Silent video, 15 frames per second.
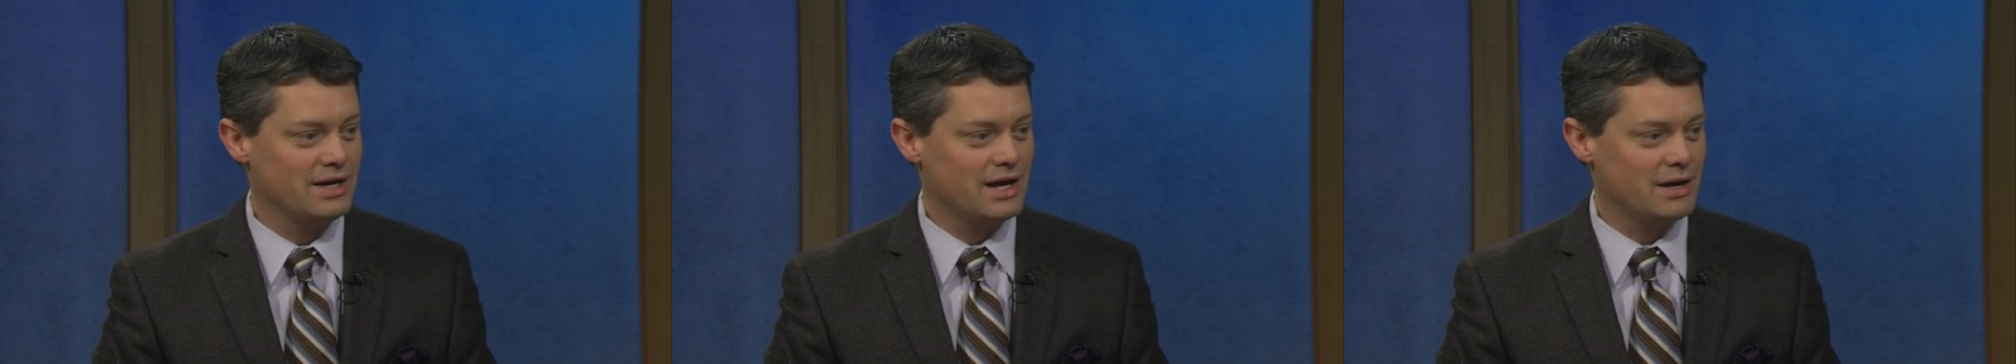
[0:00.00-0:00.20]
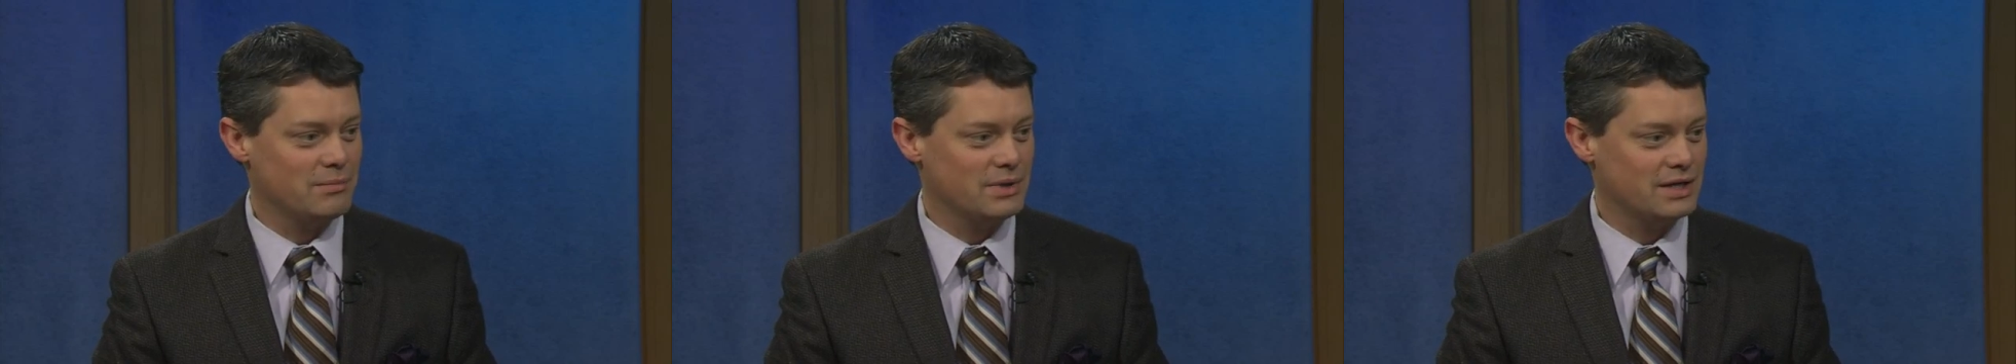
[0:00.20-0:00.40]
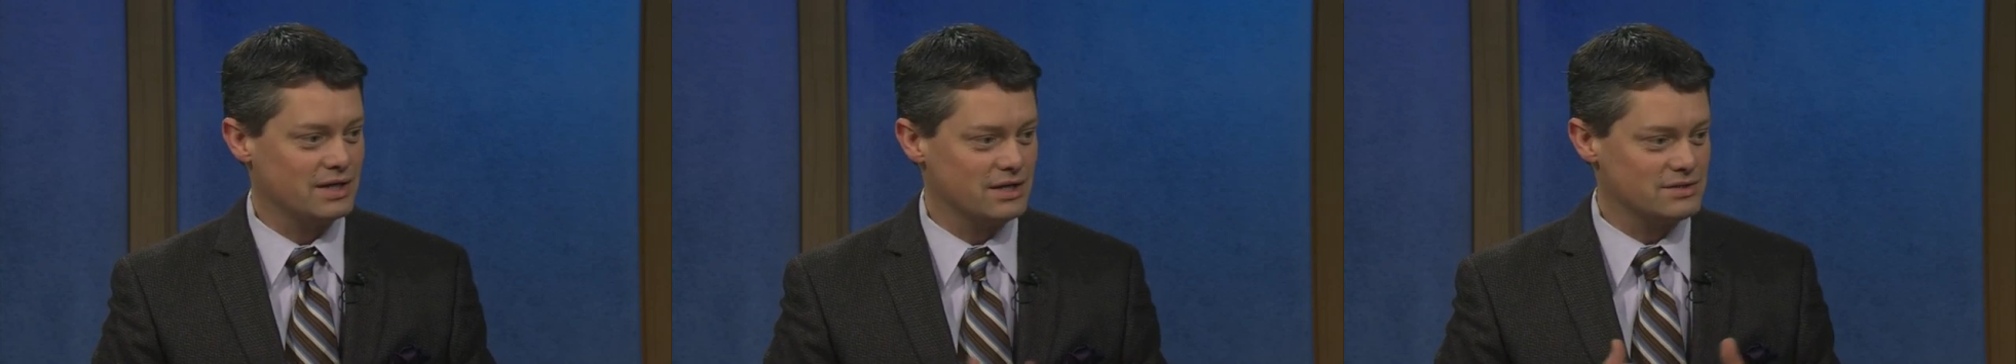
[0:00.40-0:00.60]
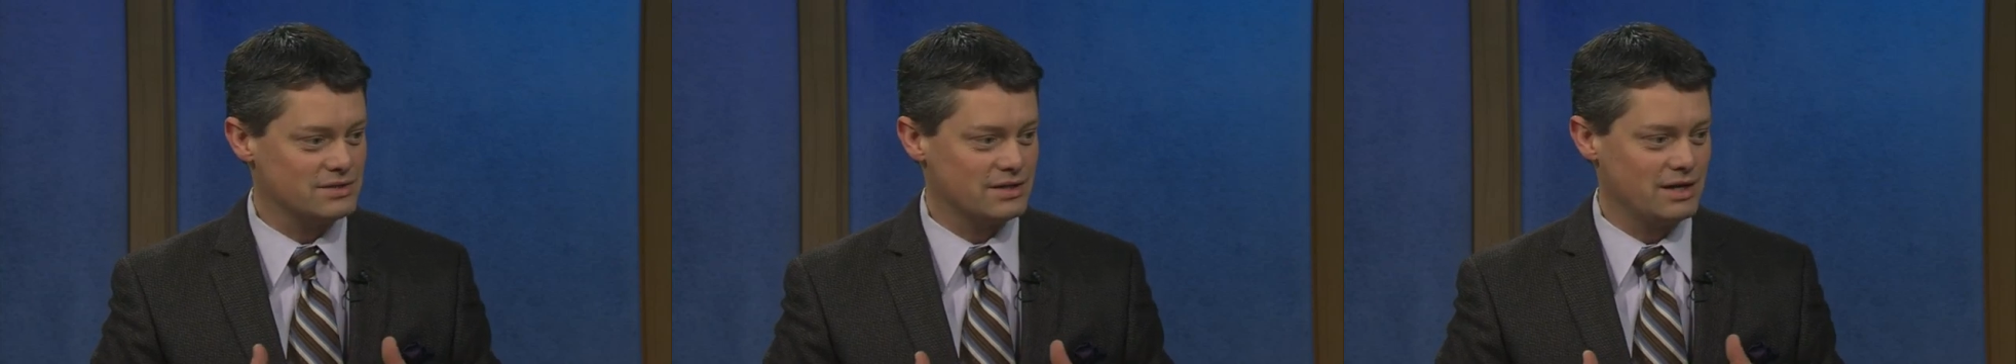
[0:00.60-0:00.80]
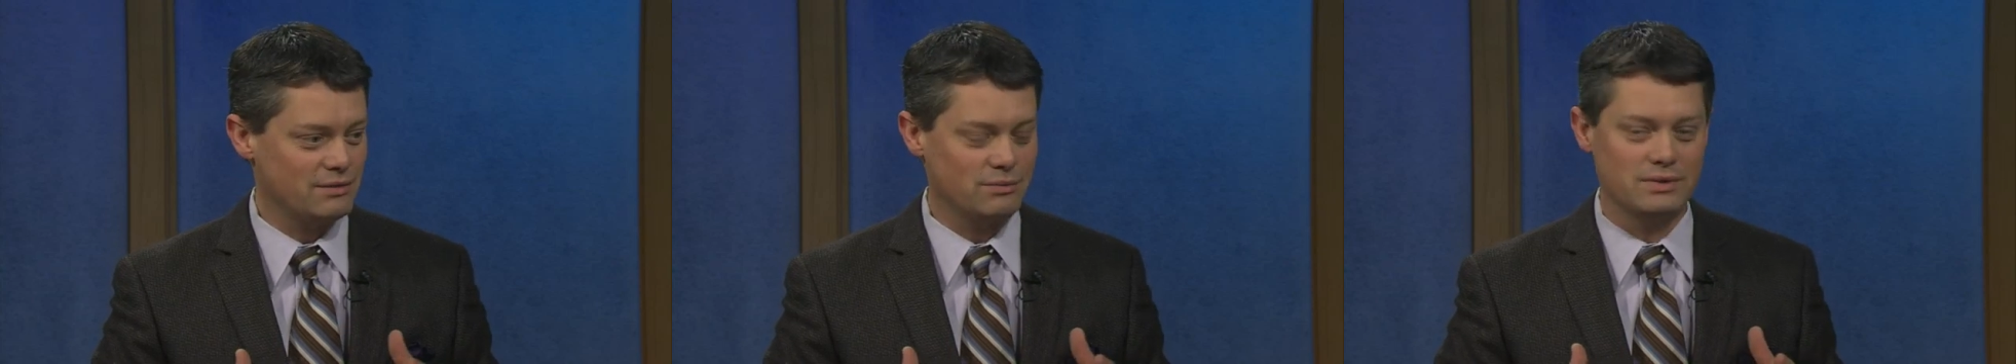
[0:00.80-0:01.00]
and because of
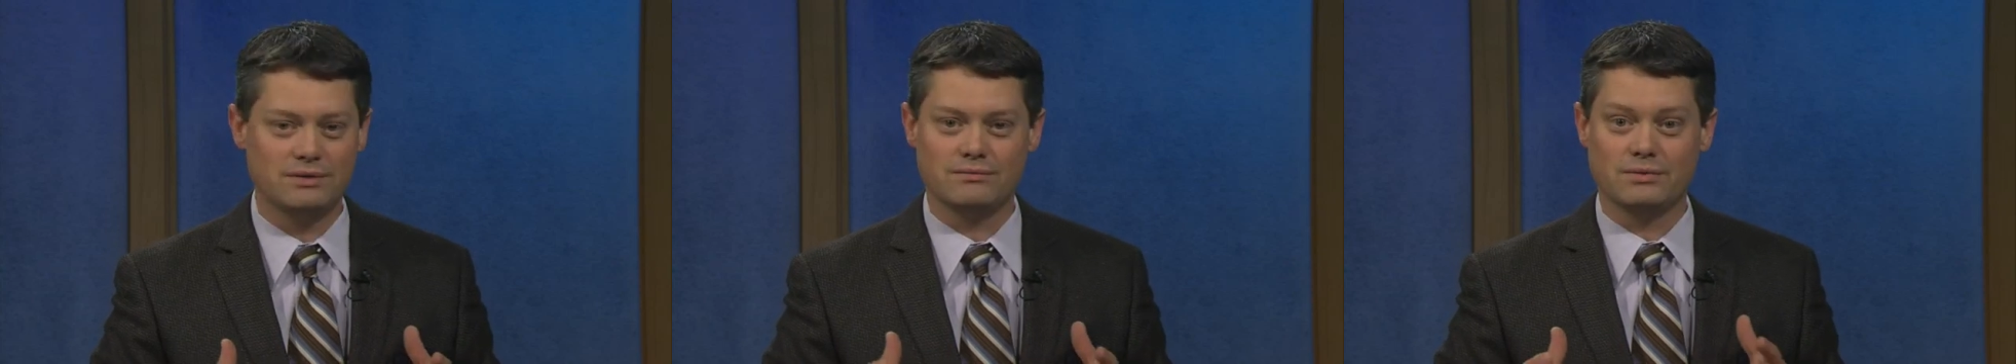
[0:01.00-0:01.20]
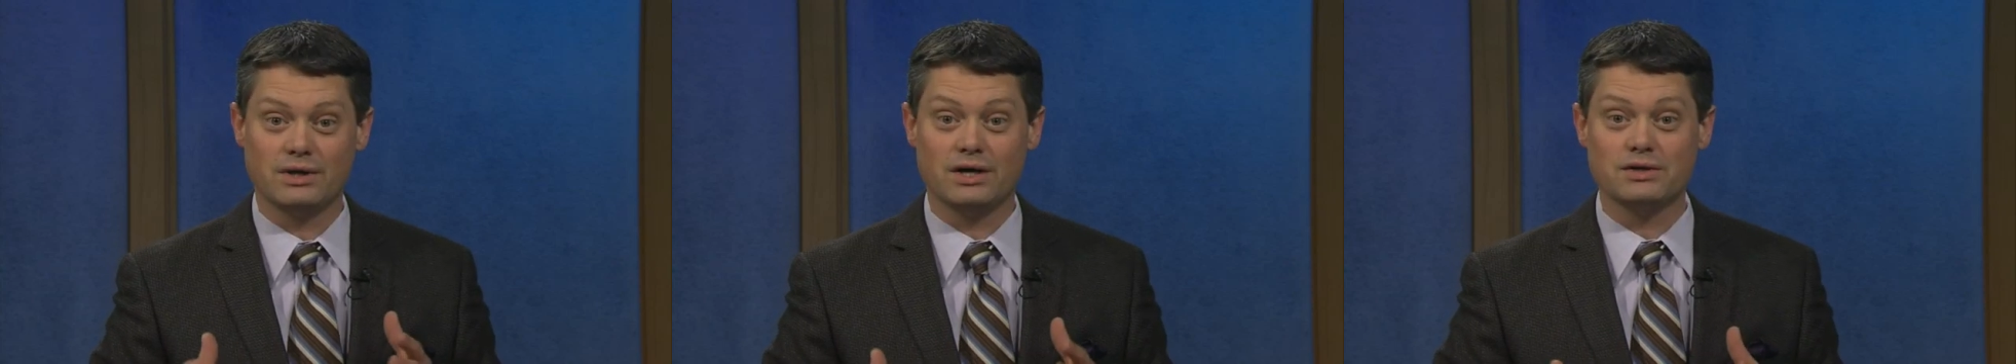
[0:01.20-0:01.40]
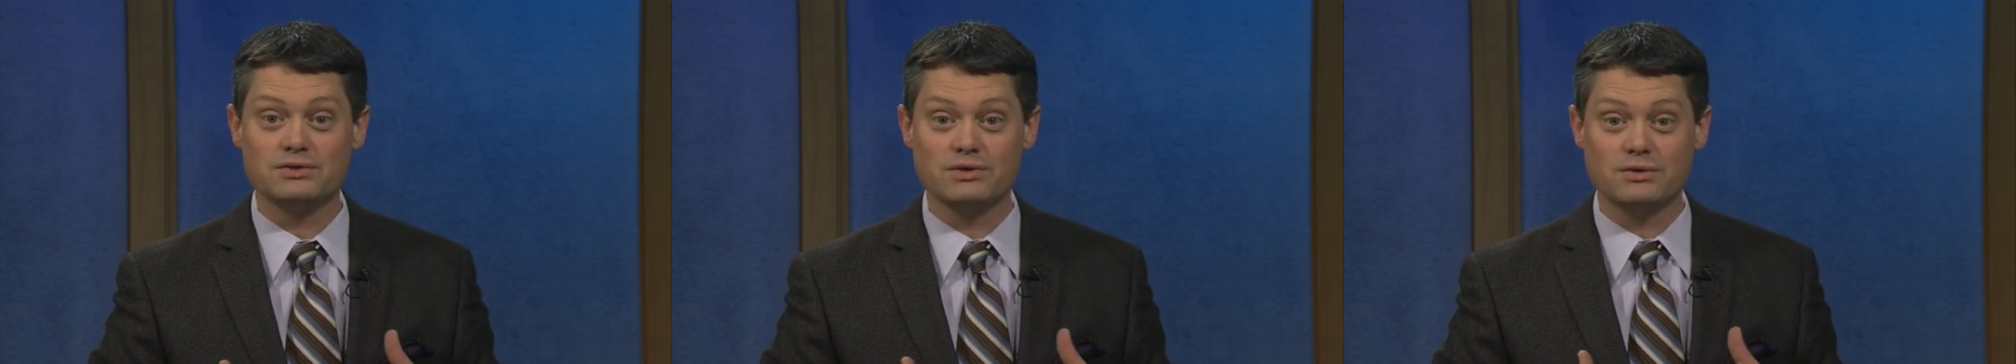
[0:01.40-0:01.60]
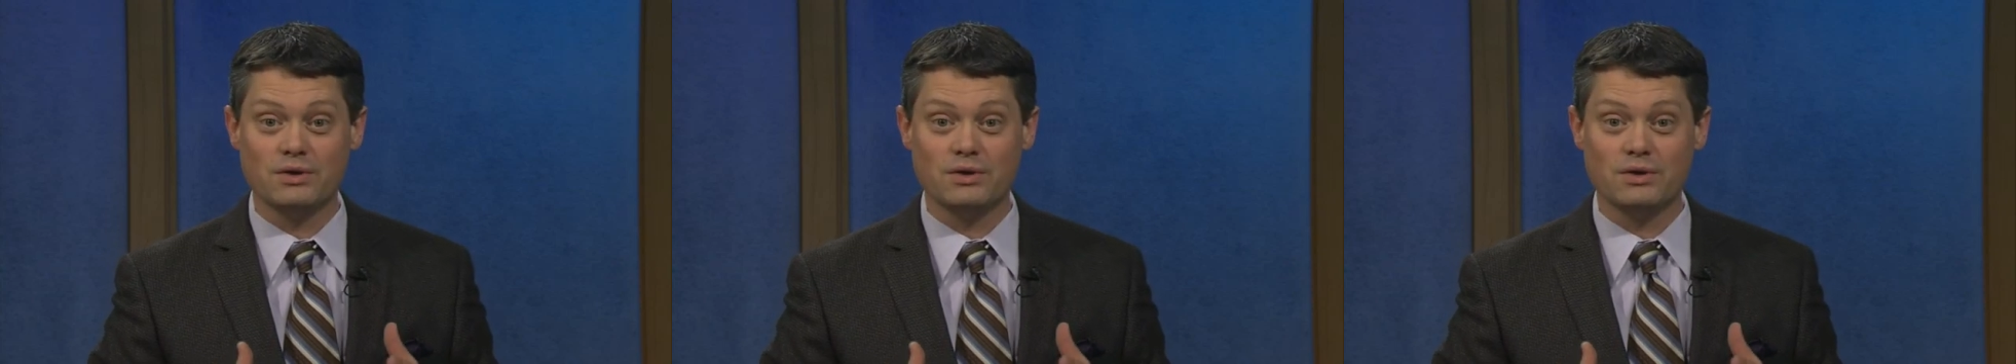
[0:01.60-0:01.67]
that we also